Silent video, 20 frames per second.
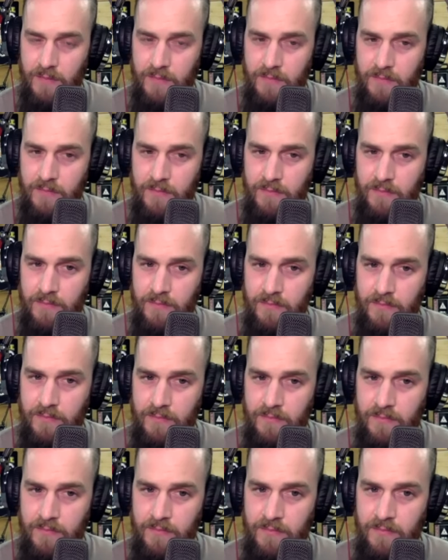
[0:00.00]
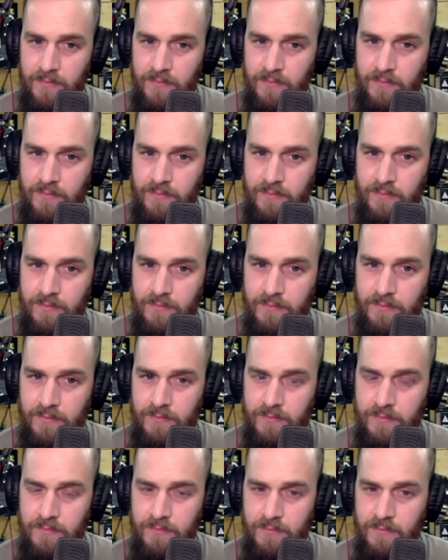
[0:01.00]

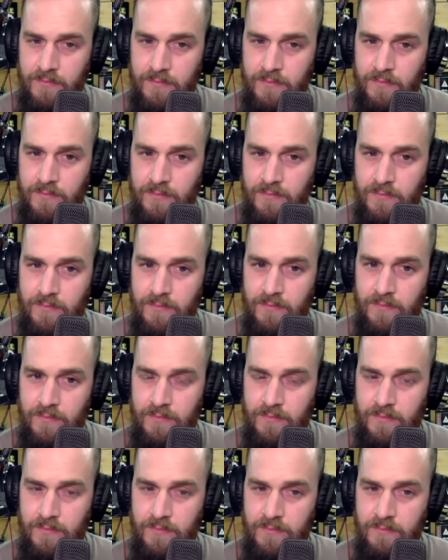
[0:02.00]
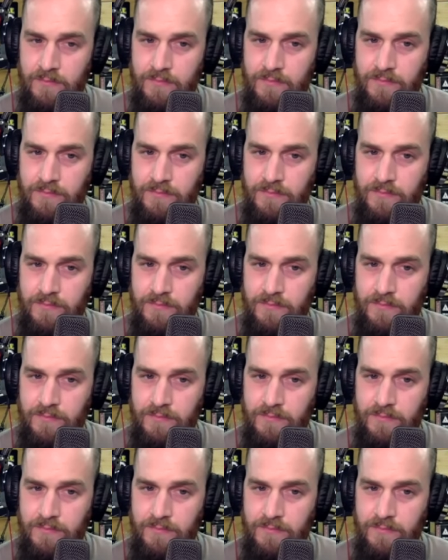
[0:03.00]
(not speaking)